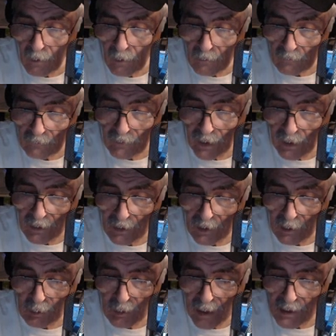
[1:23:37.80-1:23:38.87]
Very
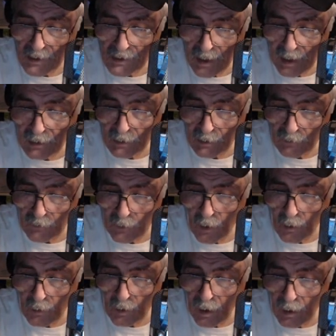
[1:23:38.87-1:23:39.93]
good. Big signal
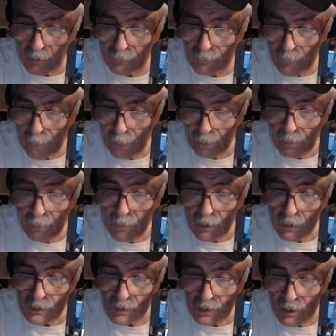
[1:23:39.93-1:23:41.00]
for
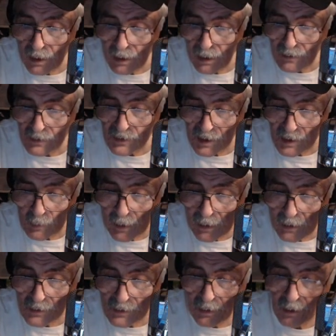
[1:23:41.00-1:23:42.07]
tonight on 6
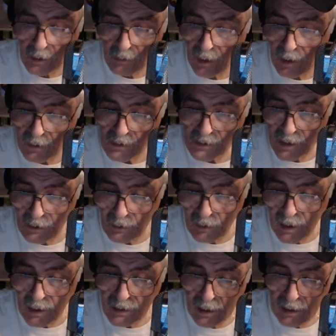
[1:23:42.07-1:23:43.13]
meters there, Greg. You sound
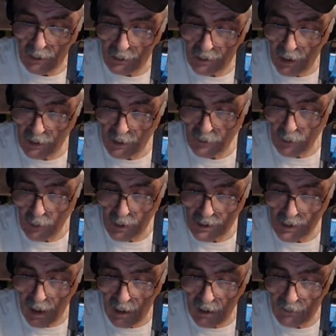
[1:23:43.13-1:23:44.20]
great. Kilo Delta 4
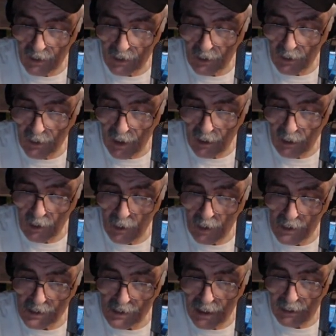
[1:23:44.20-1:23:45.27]
Charlie Victor Echo. Who
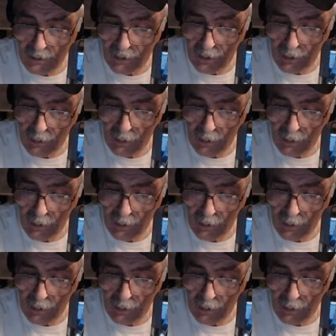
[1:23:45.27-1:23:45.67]
else is out there?